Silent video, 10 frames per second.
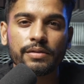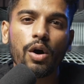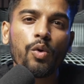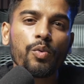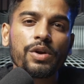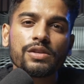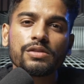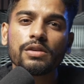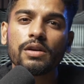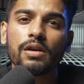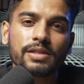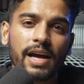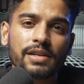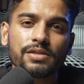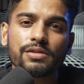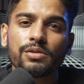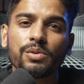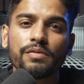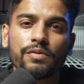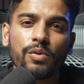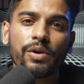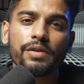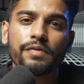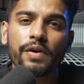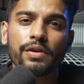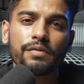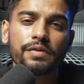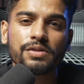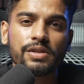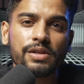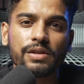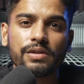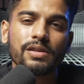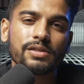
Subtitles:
Always test to avoid funnel fatigue.